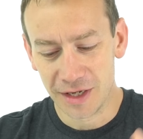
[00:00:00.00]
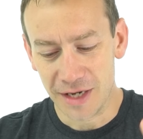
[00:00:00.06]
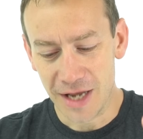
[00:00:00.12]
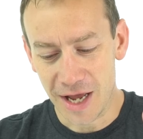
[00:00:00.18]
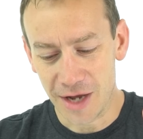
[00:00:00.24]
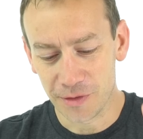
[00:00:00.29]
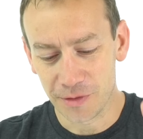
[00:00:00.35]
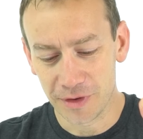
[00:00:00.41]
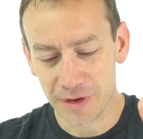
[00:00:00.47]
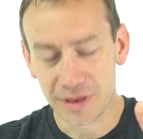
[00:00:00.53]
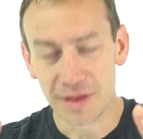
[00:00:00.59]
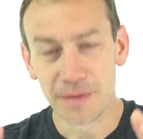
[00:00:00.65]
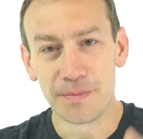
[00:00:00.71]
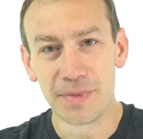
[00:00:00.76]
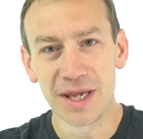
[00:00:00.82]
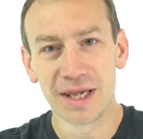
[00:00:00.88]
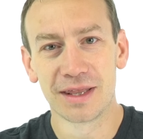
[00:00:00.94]
Now,
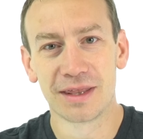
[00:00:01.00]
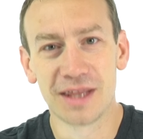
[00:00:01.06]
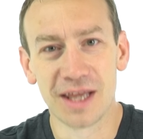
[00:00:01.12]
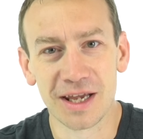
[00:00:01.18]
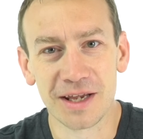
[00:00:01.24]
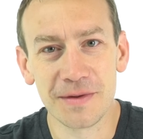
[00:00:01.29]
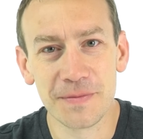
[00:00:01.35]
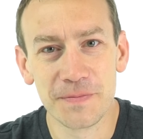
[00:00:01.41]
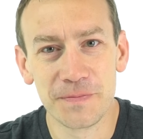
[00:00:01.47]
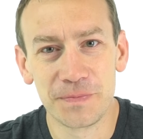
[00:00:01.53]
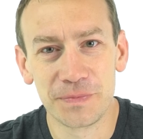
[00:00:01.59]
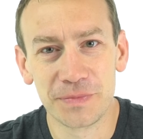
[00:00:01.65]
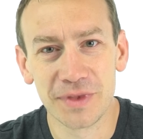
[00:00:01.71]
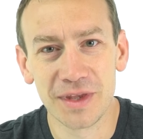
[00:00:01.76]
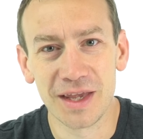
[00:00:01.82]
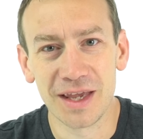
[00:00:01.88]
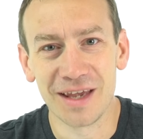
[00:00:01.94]
the big thing
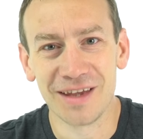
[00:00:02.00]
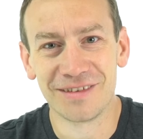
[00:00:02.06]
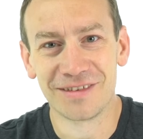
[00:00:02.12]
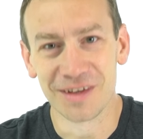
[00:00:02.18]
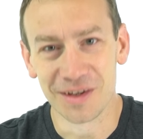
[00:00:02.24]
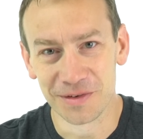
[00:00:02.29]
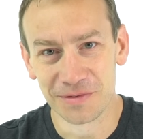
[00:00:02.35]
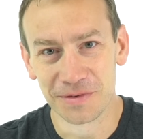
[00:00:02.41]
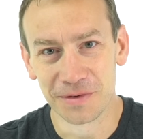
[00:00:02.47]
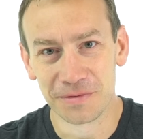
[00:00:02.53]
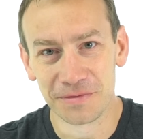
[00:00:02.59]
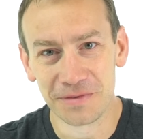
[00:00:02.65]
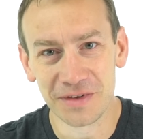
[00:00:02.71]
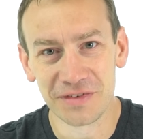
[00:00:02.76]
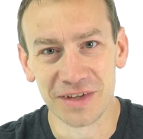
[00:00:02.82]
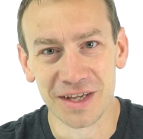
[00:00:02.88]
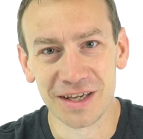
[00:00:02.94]
is that for
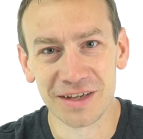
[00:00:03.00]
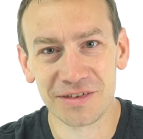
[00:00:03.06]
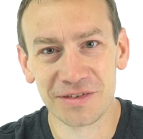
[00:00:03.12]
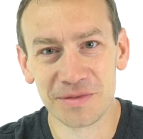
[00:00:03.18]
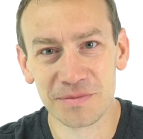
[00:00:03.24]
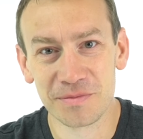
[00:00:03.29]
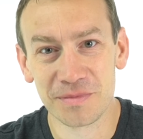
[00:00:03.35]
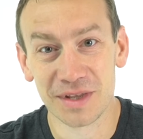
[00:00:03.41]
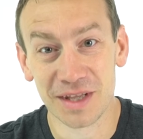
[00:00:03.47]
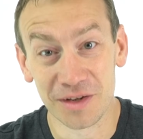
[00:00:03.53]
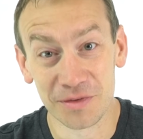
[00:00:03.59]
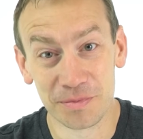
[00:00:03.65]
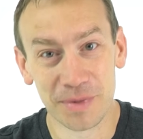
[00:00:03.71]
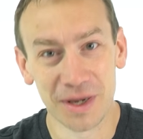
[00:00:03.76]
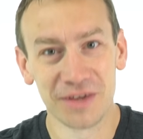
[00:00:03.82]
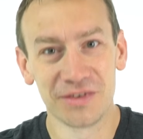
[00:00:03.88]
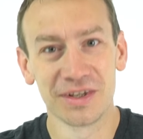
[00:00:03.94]
physics, there's
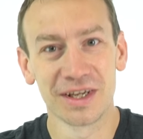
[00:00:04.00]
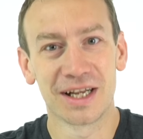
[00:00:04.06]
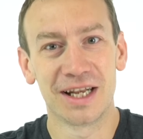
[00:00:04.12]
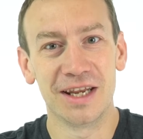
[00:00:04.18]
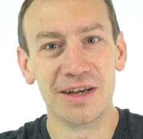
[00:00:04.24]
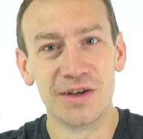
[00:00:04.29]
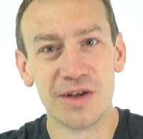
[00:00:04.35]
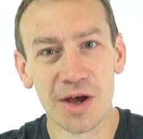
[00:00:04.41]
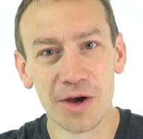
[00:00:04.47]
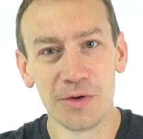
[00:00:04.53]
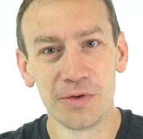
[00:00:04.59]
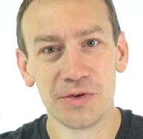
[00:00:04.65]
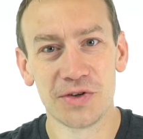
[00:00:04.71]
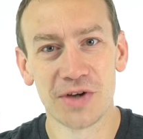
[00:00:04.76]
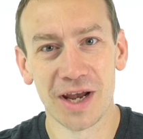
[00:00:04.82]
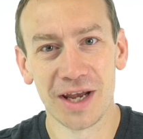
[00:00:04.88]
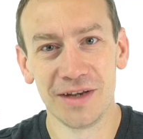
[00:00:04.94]
basically no
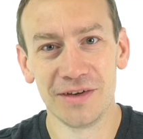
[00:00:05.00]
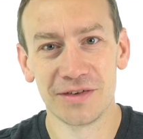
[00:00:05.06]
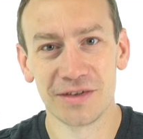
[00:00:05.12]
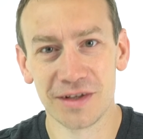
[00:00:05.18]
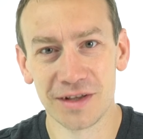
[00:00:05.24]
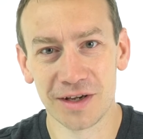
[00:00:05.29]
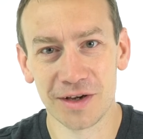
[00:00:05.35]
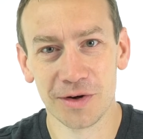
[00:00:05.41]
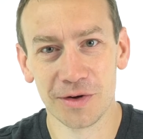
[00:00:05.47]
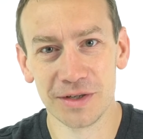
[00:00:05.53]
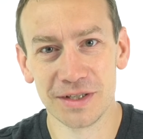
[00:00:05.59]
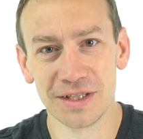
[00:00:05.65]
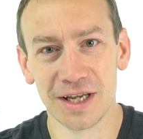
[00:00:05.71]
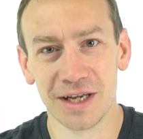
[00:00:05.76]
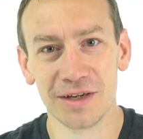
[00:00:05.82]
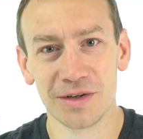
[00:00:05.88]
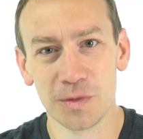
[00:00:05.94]
change to the
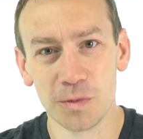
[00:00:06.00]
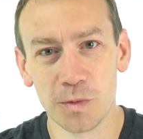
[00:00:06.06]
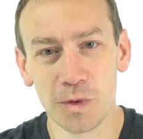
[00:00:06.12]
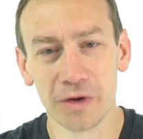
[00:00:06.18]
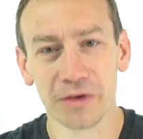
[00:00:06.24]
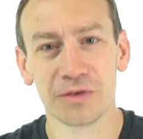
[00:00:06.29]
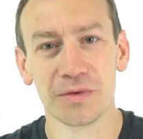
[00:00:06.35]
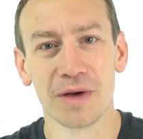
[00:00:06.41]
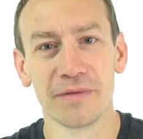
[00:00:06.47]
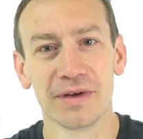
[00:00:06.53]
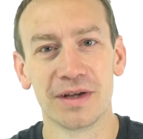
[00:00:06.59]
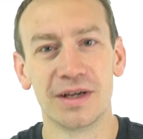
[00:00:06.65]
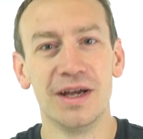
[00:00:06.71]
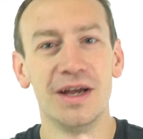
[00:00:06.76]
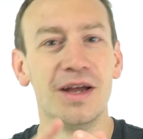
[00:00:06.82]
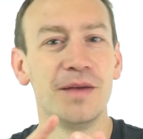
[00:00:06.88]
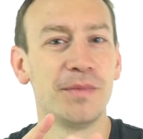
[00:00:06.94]
content
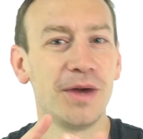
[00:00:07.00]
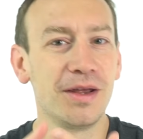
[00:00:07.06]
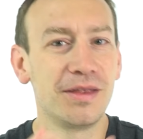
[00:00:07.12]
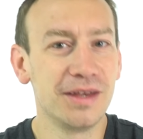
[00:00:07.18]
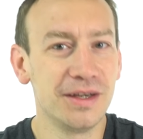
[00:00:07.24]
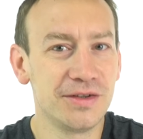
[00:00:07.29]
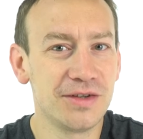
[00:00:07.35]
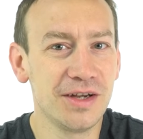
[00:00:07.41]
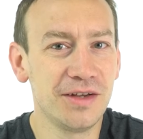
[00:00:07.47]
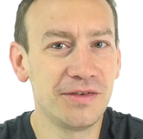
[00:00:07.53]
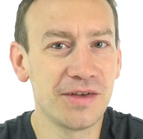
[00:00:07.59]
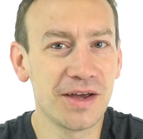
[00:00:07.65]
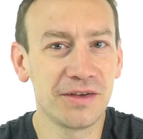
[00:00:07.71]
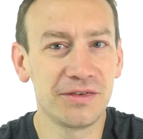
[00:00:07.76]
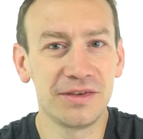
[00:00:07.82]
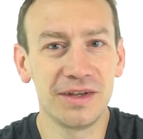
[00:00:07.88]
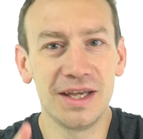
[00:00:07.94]
whatsoever, both at
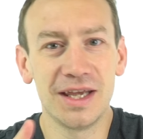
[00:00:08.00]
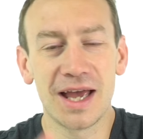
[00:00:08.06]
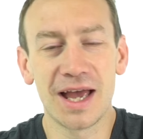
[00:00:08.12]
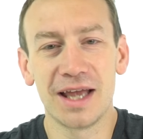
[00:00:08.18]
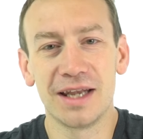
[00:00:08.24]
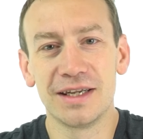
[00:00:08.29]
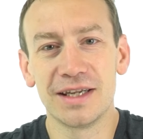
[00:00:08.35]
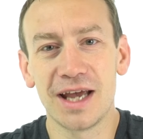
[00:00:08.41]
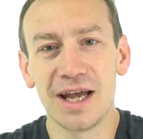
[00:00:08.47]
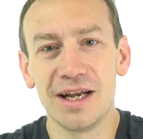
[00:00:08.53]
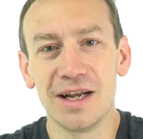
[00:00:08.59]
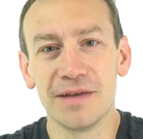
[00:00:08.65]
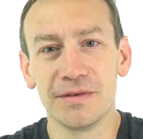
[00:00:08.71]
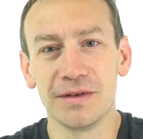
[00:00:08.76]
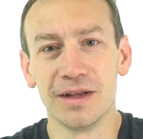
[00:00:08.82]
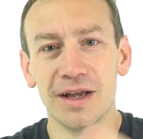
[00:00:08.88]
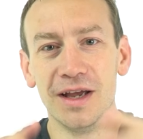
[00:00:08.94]
GCSE and A
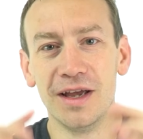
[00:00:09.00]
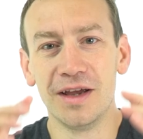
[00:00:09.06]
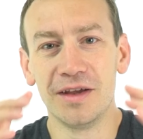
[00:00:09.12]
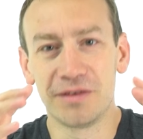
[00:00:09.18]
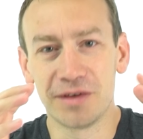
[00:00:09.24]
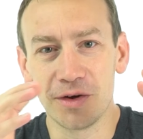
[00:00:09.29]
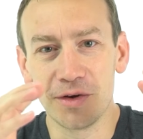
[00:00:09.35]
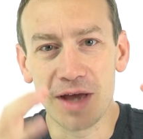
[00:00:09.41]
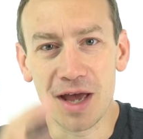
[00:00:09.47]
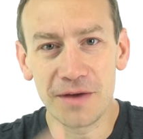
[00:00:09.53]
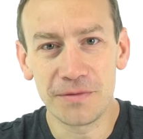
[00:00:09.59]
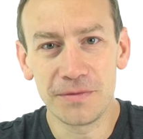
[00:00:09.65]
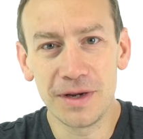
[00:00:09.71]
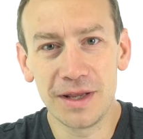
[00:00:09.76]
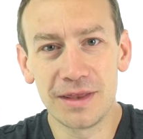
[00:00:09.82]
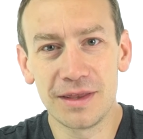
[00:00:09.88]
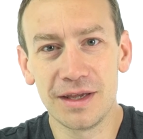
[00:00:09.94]
level. So,
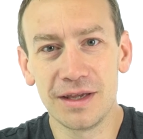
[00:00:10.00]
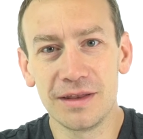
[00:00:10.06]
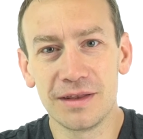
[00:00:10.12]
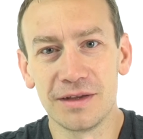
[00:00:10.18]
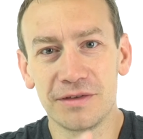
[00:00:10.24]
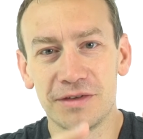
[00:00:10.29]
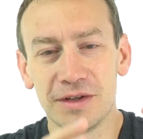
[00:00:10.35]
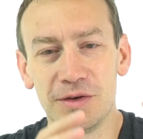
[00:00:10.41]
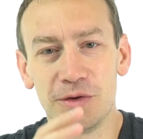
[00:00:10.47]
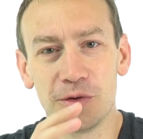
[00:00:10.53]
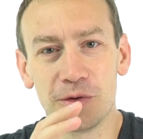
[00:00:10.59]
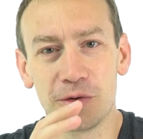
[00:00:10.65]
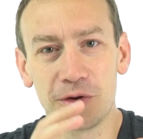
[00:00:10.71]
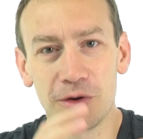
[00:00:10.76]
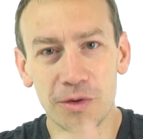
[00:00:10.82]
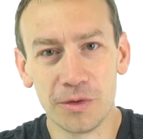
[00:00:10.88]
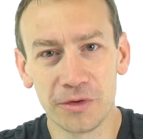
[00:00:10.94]
everything that's in
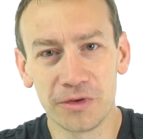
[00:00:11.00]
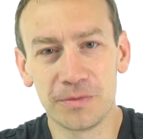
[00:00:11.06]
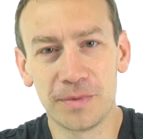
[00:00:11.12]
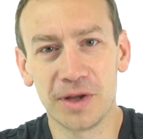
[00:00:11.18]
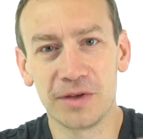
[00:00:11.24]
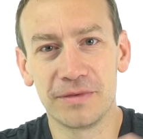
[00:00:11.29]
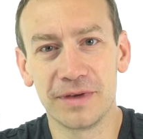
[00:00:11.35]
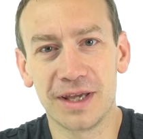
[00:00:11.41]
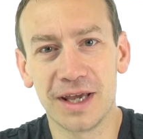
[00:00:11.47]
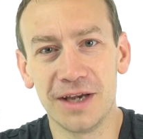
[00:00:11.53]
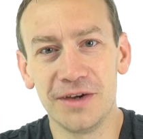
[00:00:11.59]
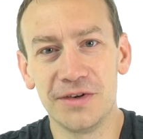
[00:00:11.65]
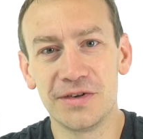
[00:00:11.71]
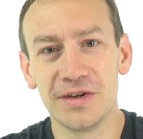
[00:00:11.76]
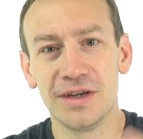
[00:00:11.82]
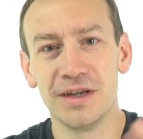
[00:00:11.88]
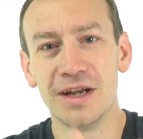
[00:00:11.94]
your course
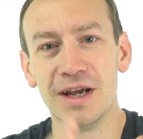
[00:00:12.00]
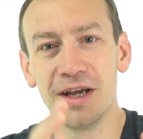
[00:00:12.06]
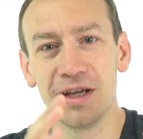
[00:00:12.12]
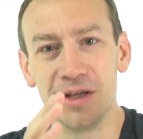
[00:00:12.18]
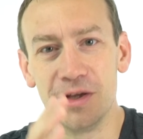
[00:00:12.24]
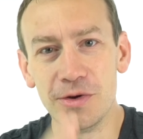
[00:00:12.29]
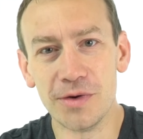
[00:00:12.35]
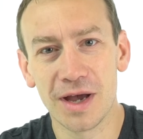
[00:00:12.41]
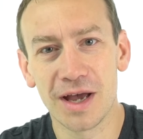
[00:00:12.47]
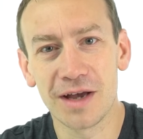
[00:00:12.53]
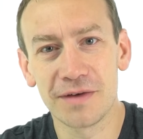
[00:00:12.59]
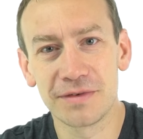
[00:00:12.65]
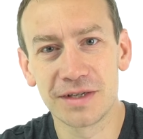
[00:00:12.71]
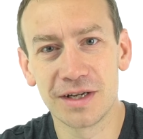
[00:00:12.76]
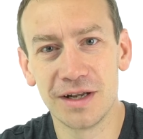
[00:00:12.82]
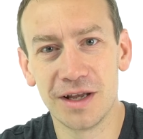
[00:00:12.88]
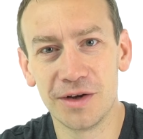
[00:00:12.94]
specification, you
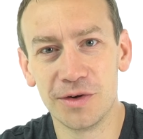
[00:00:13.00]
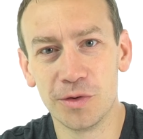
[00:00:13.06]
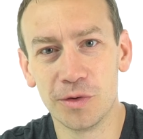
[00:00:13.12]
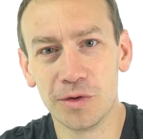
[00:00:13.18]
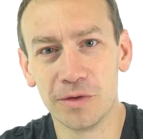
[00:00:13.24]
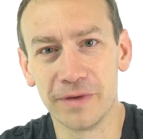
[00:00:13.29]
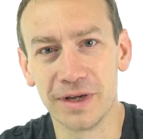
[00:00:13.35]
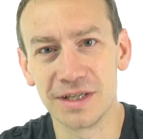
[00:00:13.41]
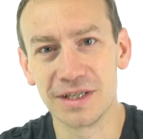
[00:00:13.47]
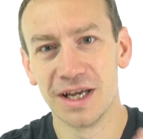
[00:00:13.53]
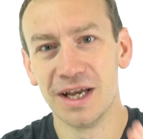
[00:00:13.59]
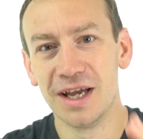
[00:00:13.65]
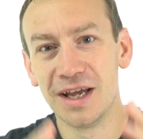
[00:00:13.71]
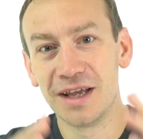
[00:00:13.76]
have to learn all of it.